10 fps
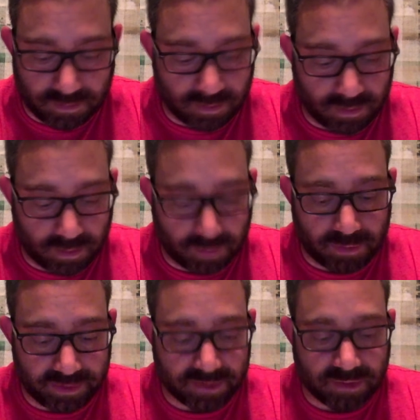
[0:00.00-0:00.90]
going to
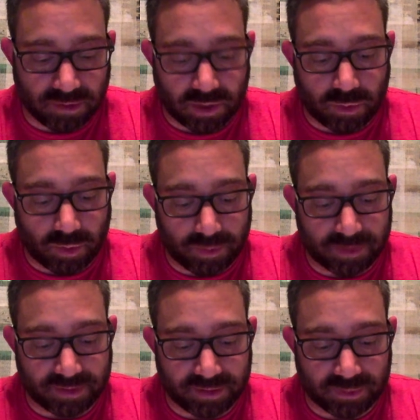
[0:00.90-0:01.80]
read this long quote because
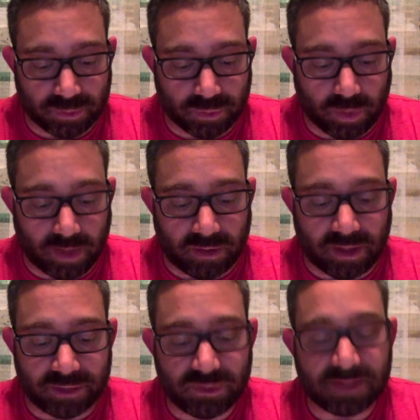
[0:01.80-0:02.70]
I think it's worthwhile. I
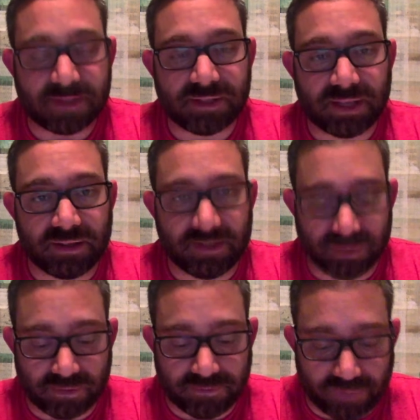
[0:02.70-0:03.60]
do not say that it
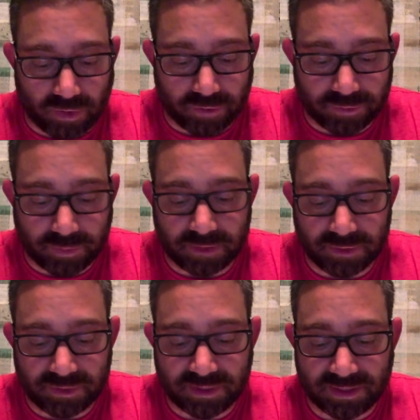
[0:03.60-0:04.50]
is false, but I do
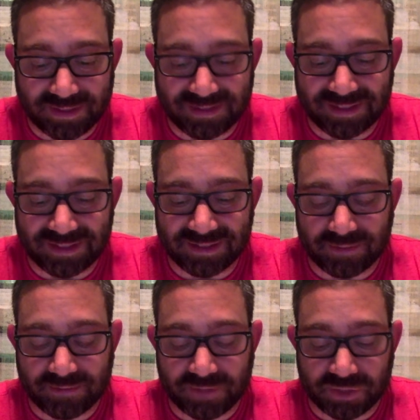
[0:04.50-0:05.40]
say that it is
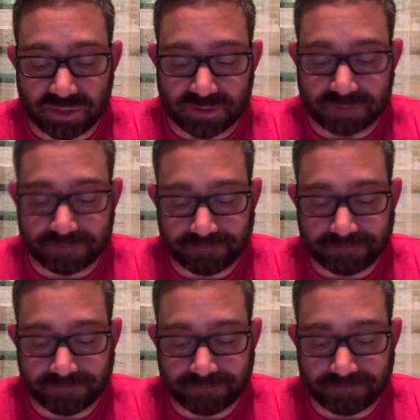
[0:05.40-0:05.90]
insufficient.